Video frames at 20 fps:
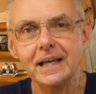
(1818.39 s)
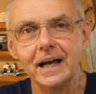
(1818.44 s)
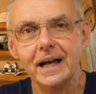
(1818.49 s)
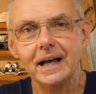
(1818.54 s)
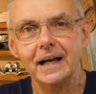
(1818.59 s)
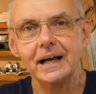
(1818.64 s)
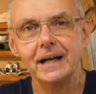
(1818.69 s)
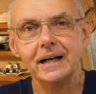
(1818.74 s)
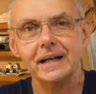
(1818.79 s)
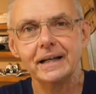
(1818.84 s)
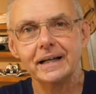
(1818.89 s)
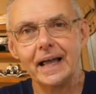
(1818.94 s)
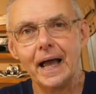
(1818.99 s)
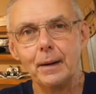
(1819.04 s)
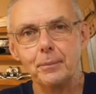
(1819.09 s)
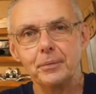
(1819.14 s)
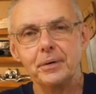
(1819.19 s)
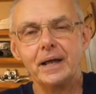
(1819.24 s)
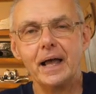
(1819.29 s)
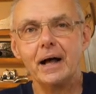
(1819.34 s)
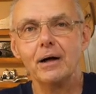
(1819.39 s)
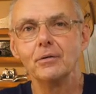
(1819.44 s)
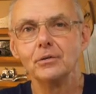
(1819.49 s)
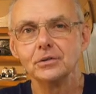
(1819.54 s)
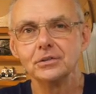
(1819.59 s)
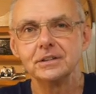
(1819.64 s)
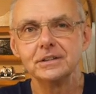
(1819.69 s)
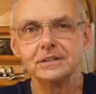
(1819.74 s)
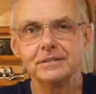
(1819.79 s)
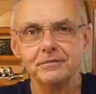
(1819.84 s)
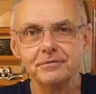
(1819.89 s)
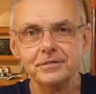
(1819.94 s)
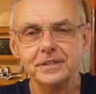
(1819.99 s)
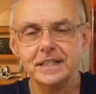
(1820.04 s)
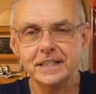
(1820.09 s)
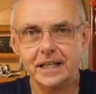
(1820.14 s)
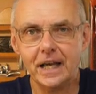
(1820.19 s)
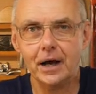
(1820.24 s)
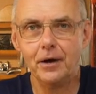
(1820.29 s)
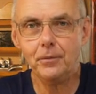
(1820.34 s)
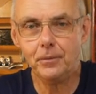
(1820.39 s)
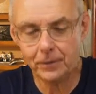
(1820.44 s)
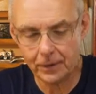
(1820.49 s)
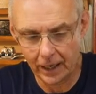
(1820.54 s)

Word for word: uh, Gabriele's video.